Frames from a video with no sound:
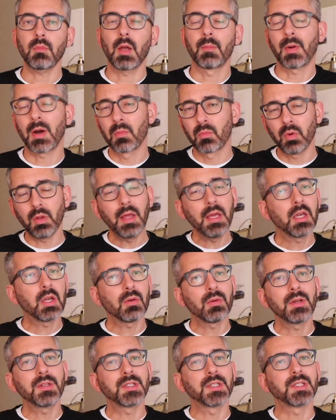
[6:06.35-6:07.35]
But I'm really
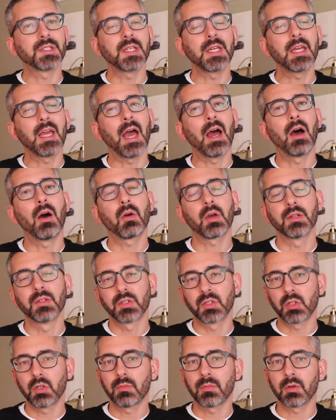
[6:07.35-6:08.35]
curious to see how
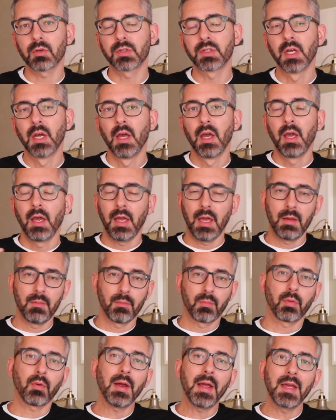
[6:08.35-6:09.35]
consumers
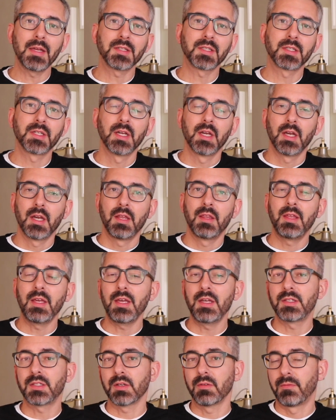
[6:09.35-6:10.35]
embrace
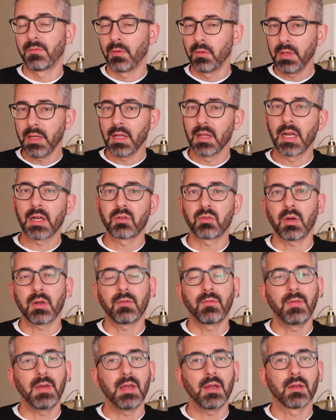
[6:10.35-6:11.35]
these fully electric
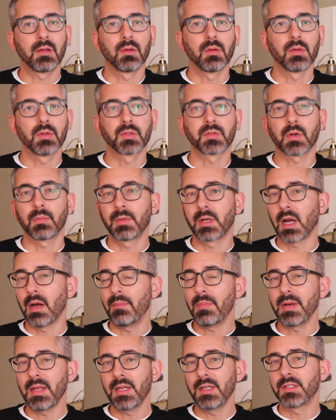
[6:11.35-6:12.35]
vehicles from
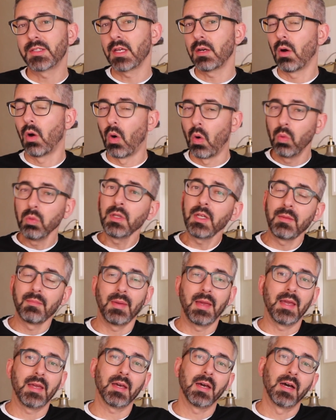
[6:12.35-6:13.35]
companies that only make